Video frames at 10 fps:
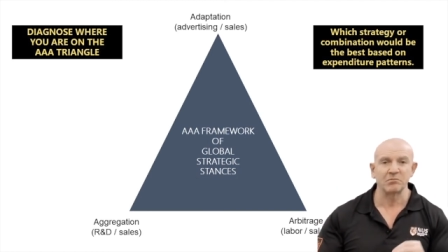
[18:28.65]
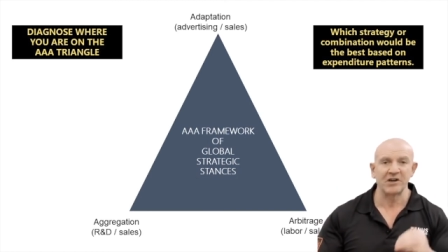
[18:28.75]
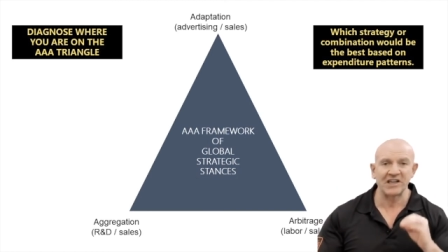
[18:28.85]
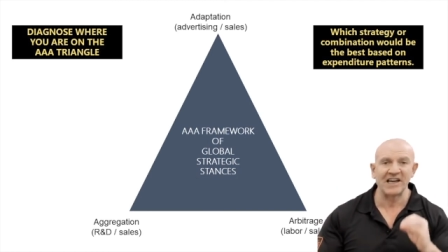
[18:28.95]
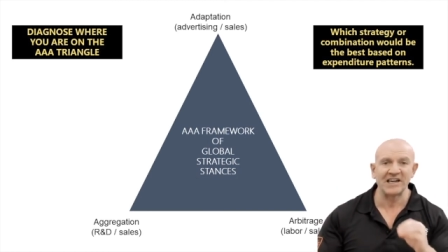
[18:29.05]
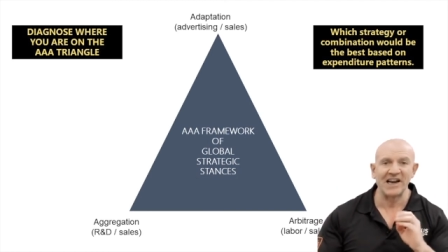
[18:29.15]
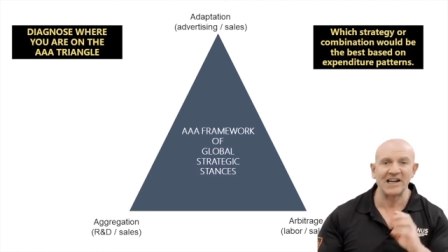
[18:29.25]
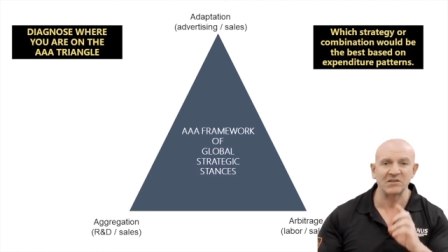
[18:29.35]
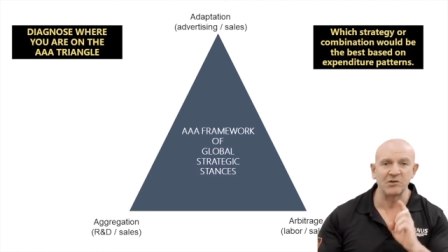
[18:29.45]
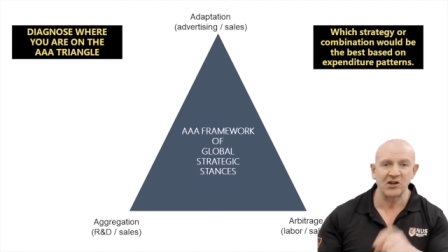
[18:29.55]
But again, it
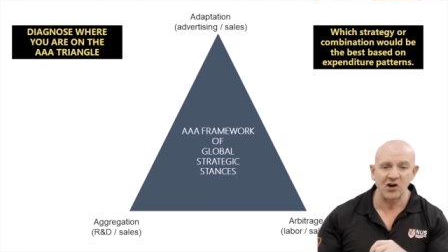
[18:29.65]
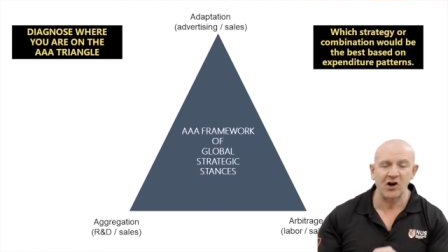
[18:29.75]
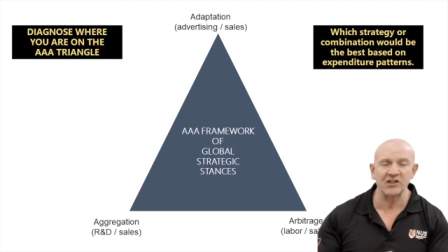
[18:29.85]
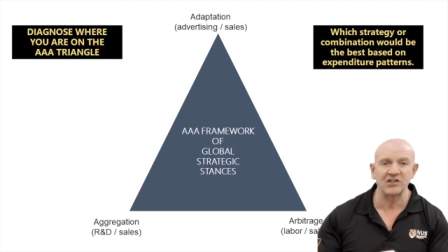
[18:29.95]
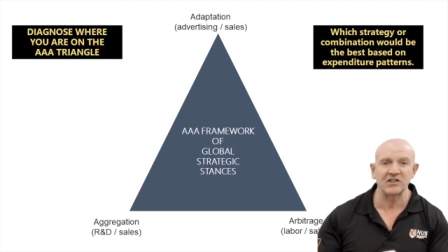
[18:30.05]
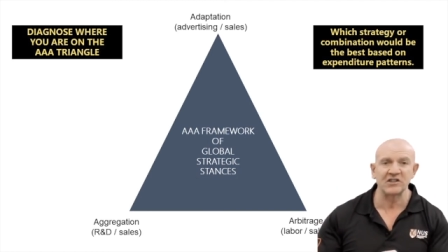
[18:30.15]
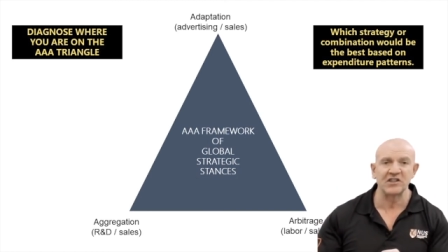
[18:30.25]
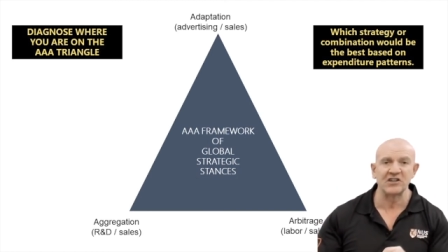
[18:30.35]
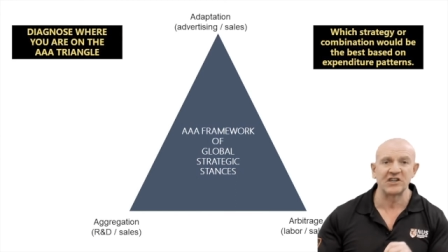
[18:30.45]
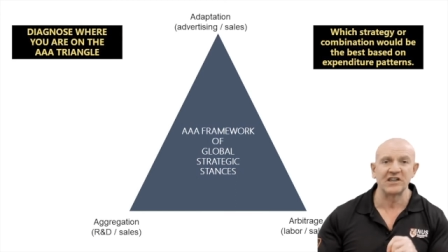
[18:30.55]
has to be a conscious
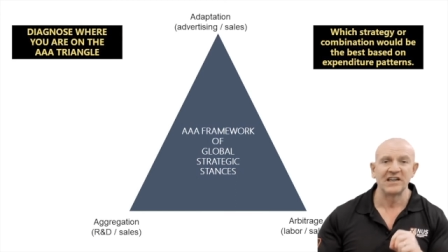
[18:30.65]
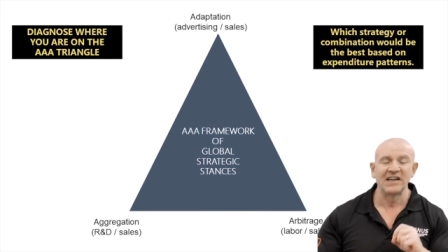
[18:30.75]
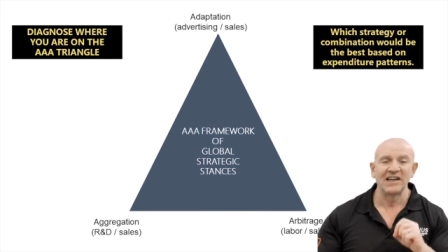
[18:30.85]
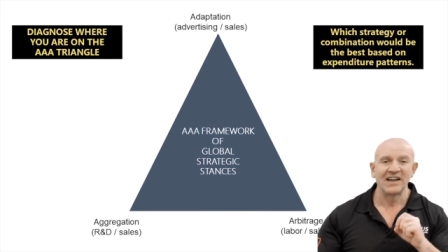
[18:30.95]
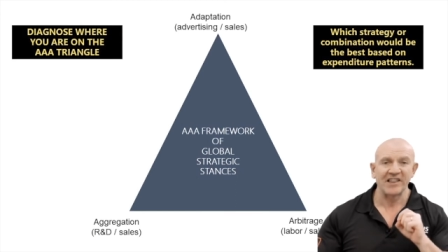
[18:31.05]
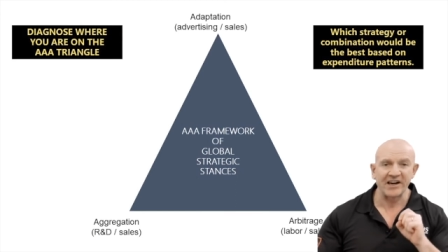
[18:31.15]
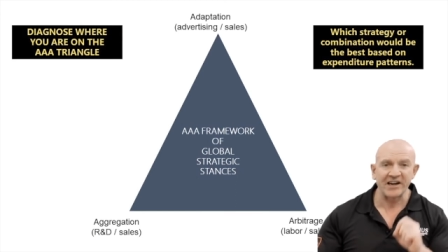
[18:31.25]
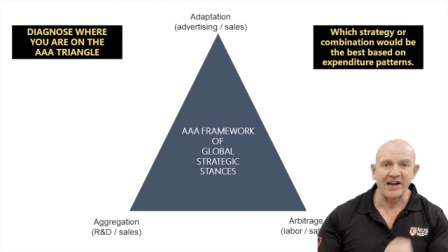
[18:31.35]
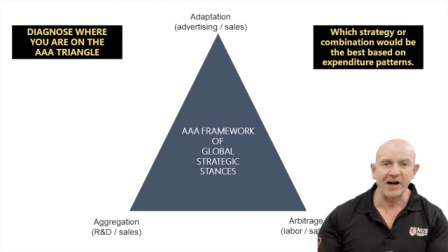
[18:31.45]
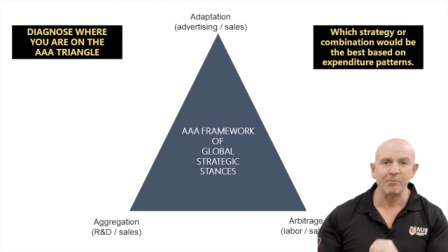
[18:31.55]
decision that
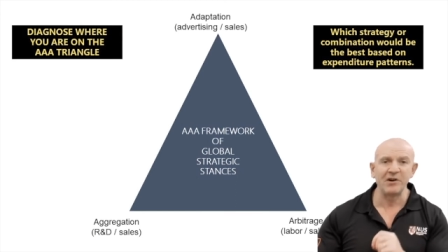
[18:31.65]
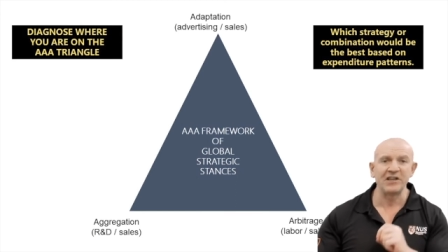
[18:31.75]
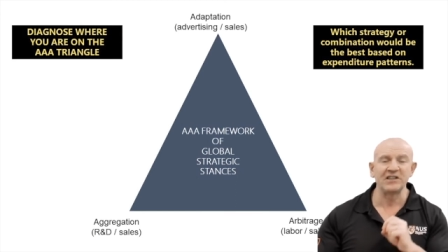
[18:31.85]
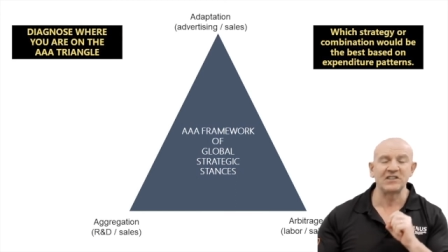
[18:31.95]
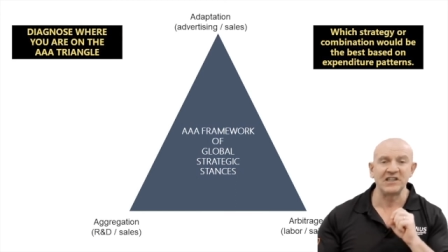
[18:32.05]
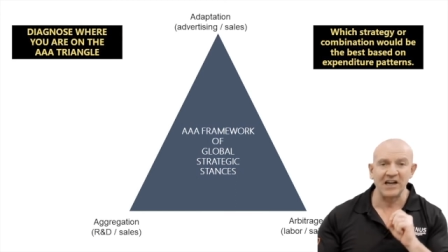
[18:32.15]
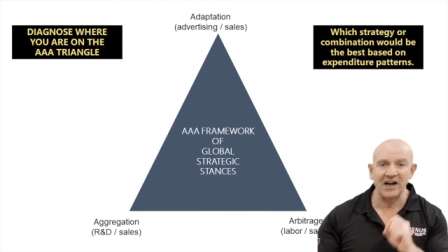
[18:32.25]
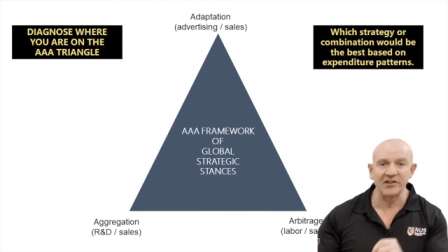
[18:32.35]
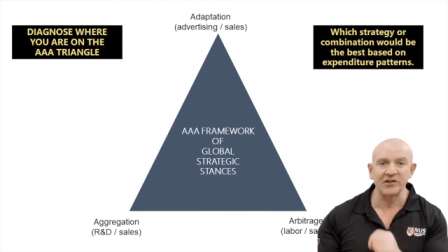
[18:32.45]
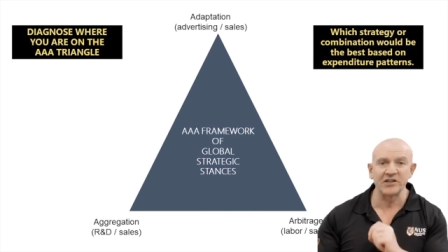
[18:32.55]
accompanies the
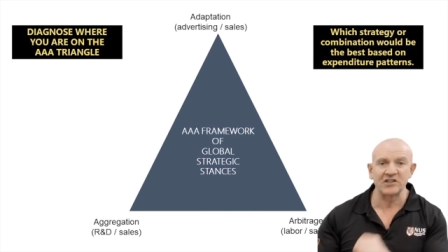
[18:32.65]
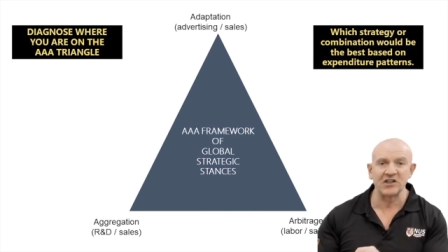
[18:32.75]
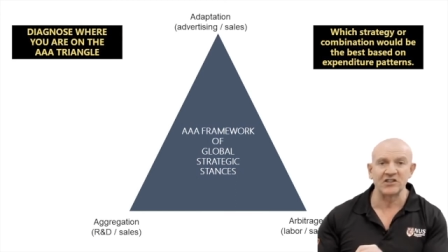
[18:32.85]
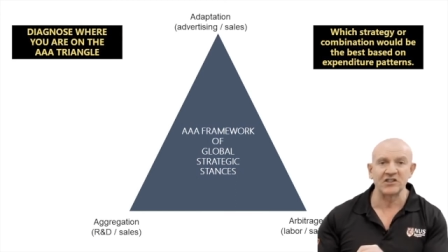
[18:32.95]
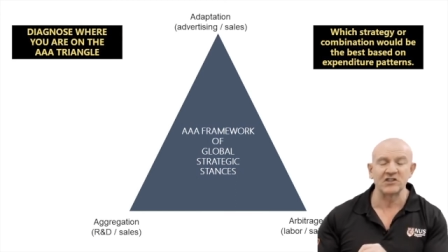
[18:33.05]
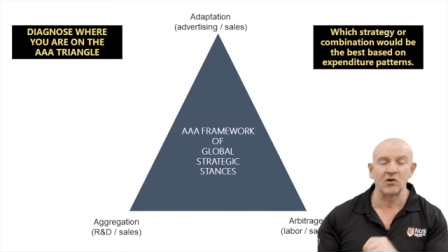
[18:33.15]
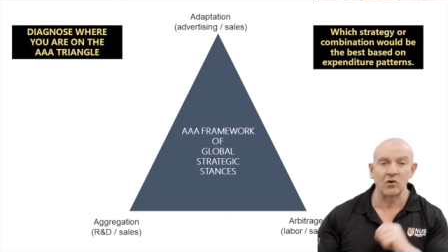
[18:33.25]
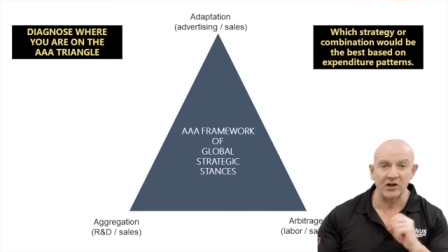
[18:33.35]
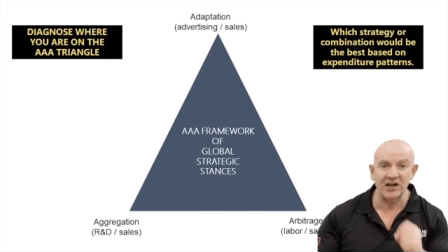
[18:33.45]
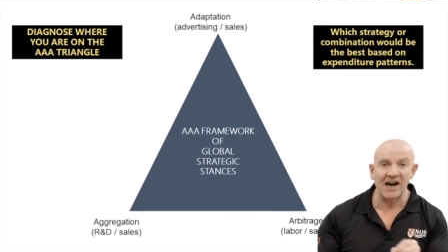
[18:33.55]
other decisions
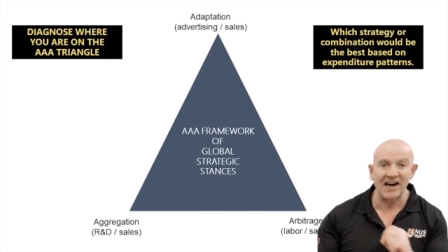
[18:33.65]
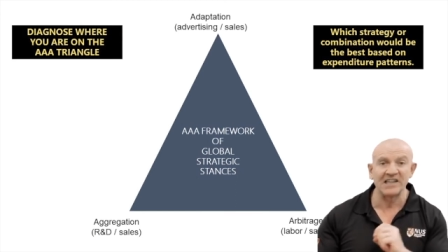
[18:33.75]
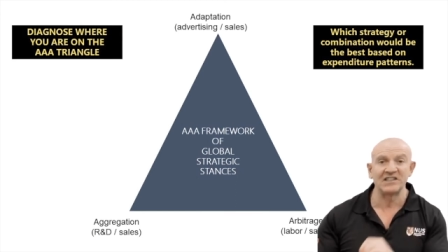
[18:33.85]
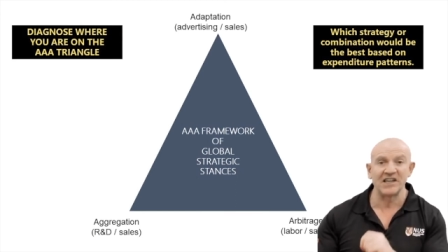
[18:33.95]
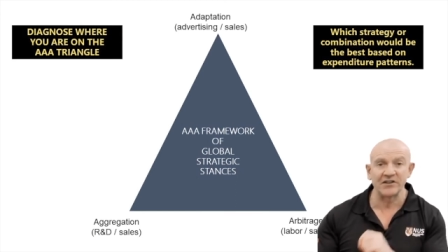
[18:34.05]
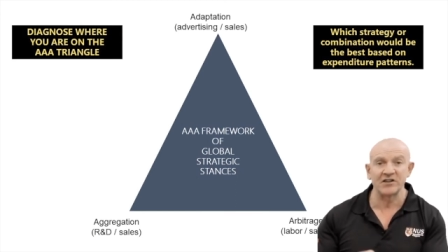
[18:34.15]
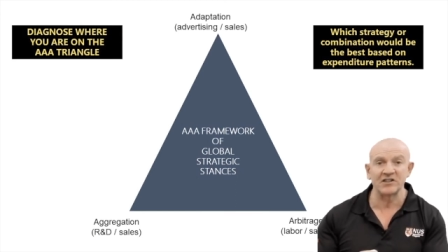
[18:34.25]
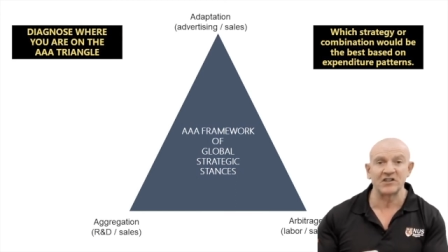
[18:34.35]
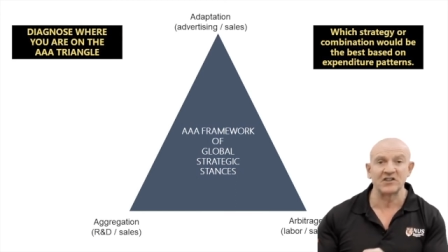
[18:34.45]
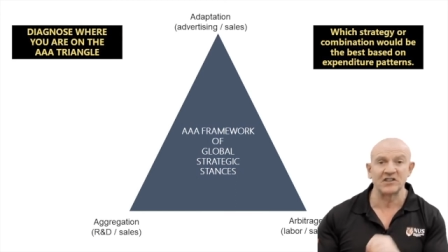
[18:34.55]
or guides the other
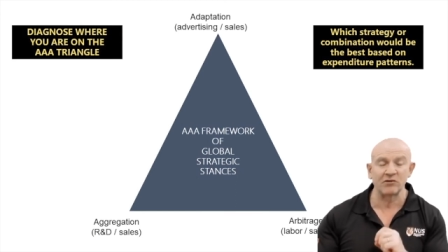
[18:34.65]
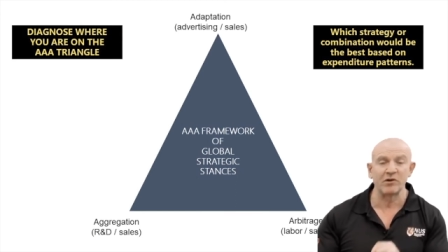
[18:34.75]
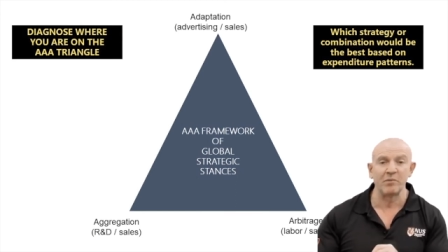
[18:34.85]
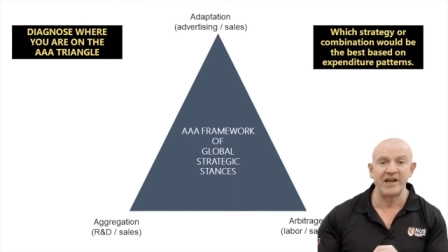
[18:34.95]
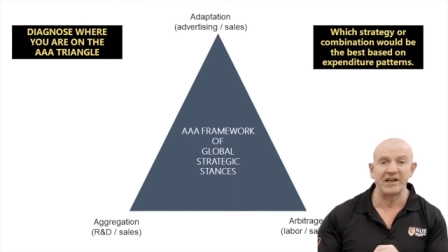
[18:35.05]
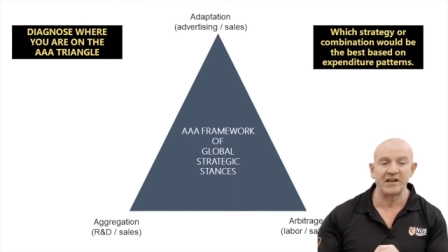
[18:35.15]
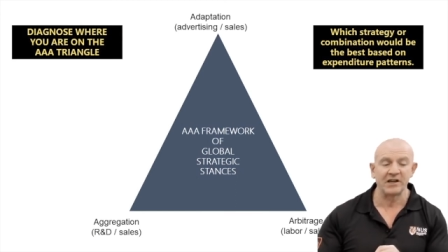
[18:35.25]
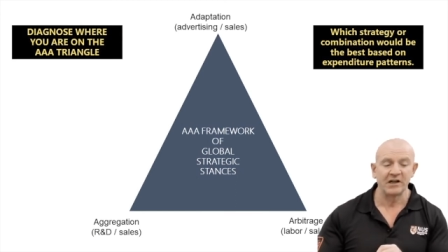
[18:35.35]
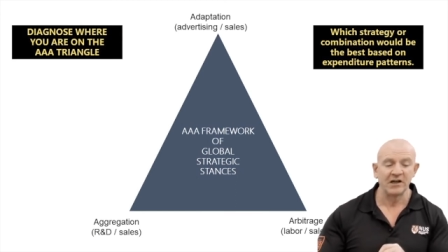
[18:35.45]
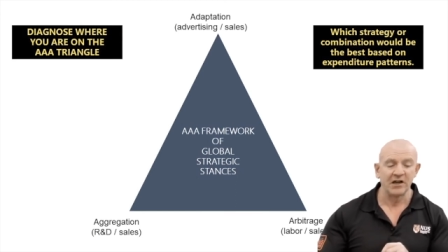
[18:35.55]
decisions that we make
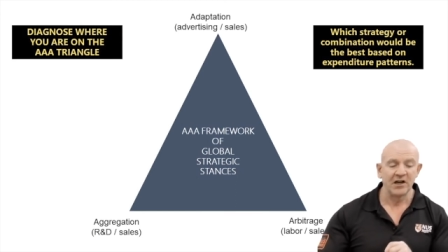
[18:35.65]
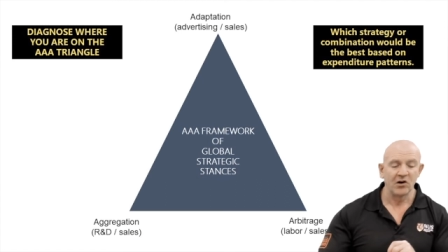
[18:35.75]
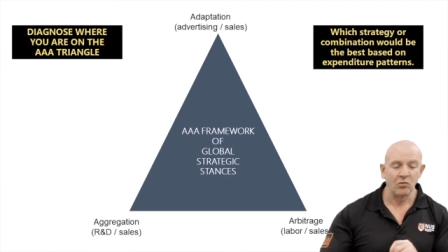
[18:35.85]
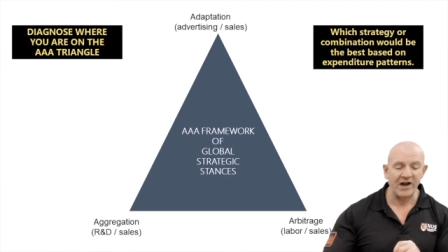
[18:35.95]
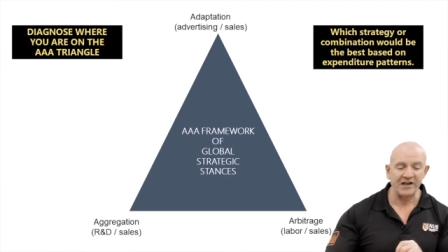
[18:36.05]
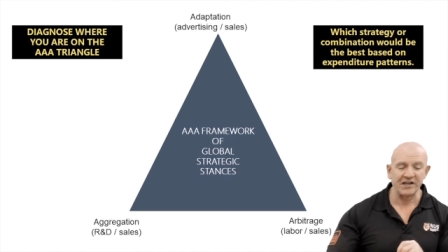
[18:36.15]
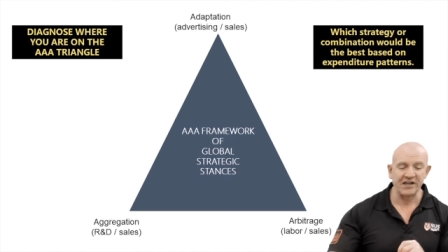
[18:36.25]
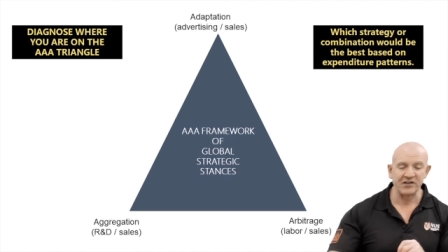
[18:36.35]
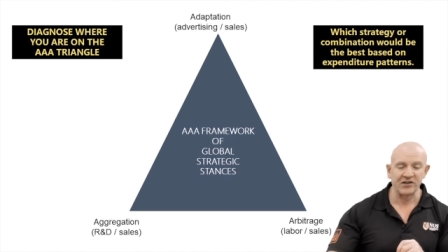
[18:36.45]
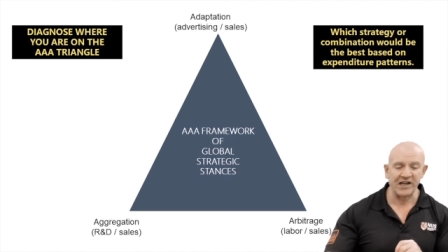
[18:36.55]
when
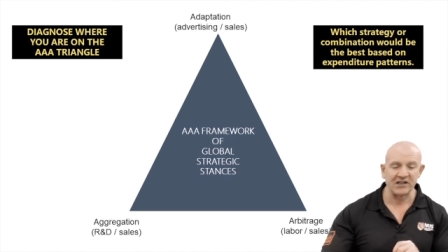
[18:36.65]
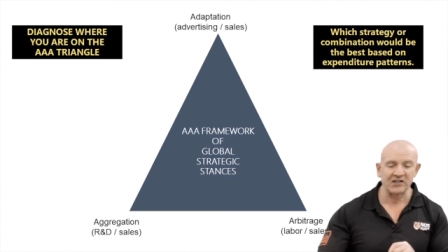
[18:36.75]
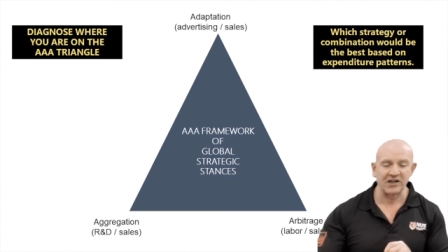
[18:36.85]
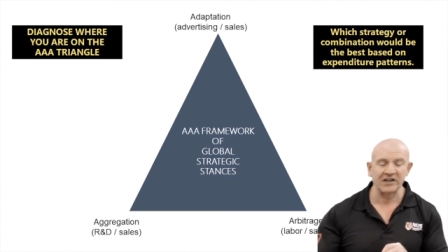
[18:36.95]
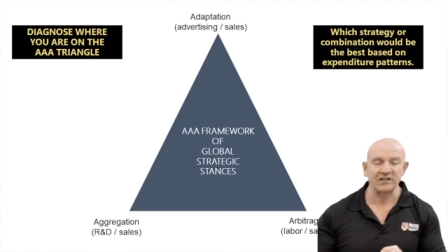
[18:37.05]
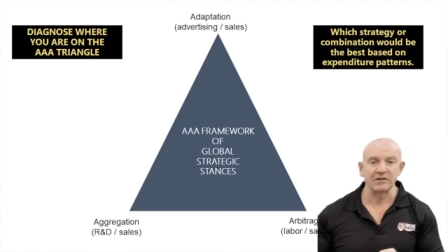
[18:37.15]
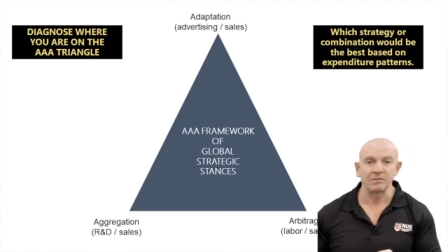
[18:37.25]
internationalizing.